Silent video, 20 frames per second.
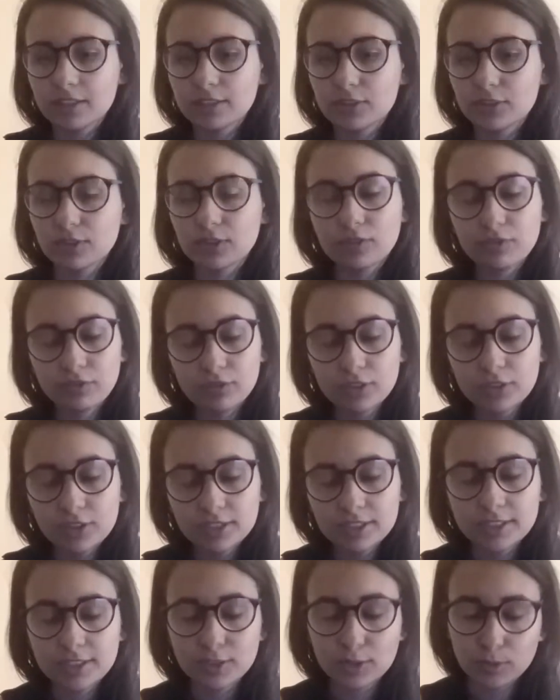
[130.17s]
So
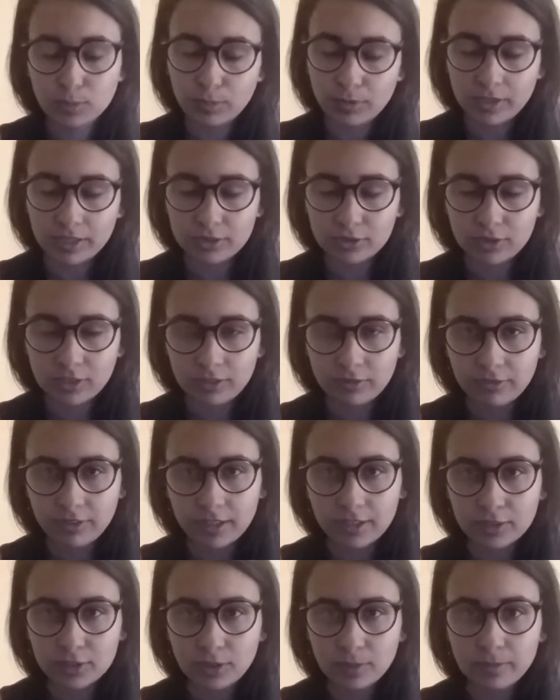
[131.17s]
the supernatural
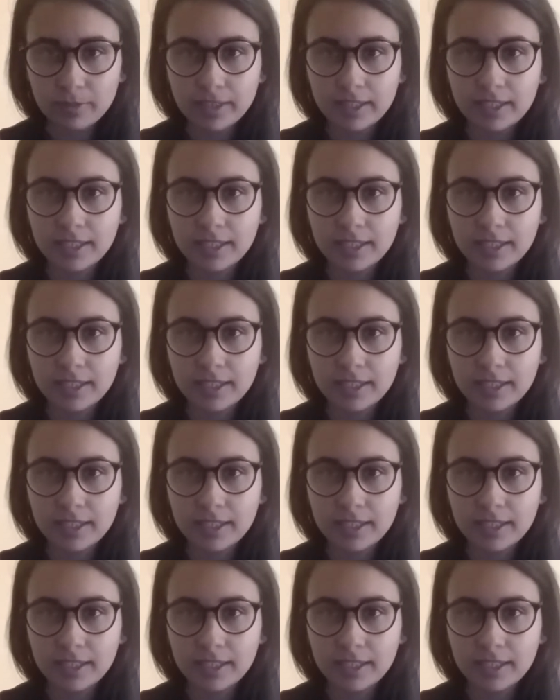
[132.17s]
fandom,